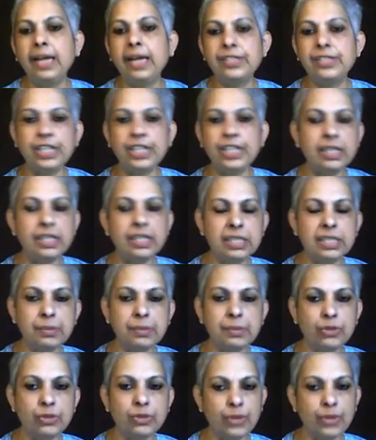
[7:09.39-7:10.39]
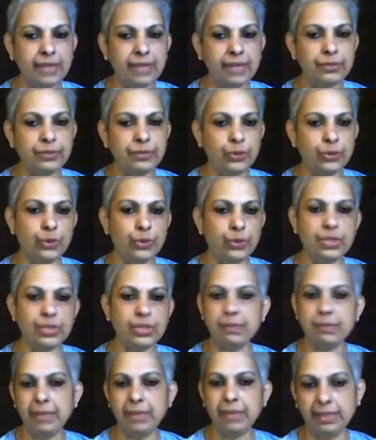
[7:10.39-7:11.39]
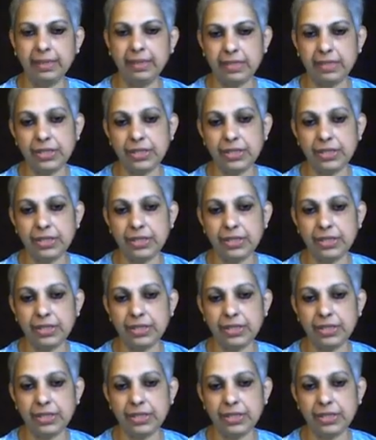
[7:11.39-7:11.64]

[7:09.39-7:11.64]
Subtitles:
She earns about 12 euros a month.